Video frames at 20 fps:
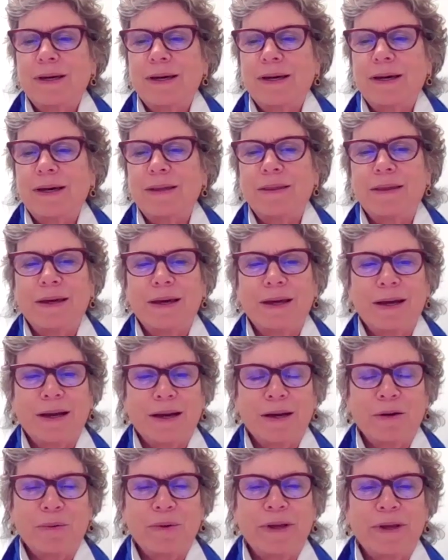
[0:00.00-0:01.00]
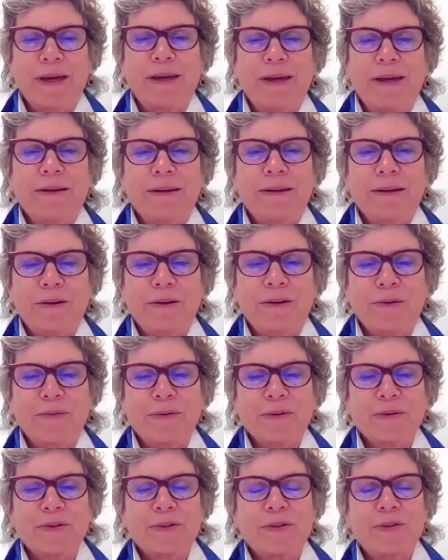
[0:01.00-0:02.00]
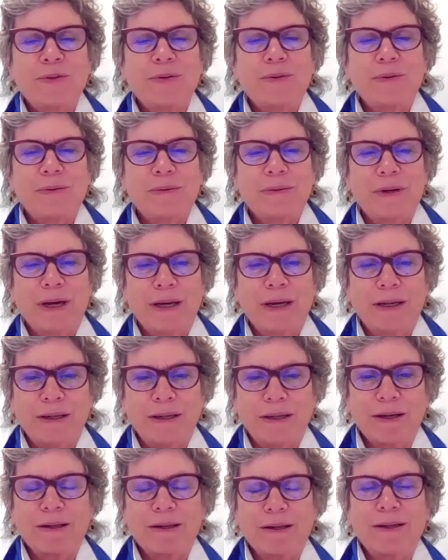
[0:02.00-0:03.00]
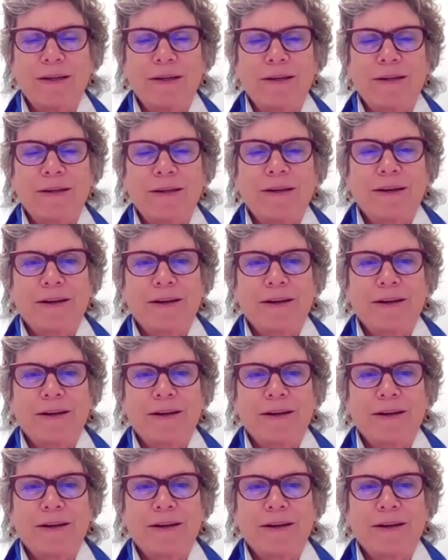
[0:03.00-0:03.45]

and then I will hand it over to Ed Yellen,